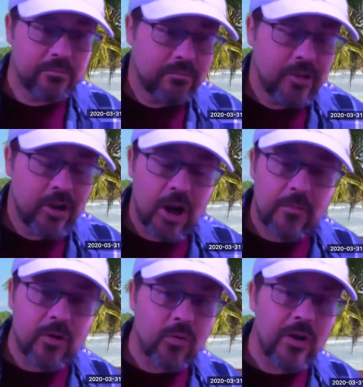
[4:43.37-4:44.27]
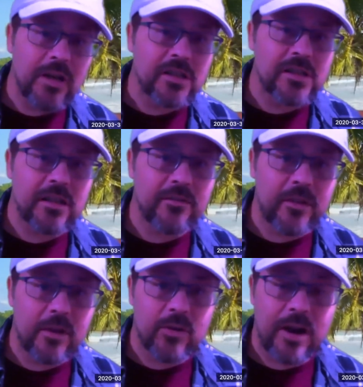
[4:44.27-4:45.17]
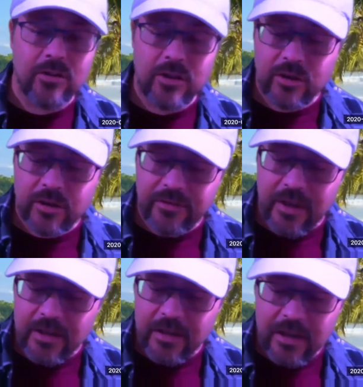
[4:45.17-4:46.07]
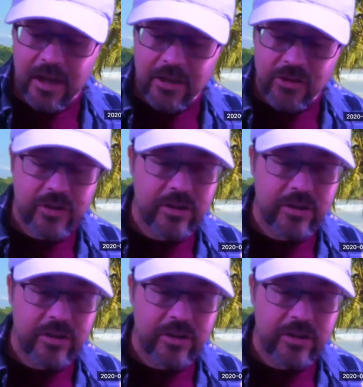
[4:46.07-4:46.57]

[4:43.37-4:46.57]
the argument was that if they were out there defending the country,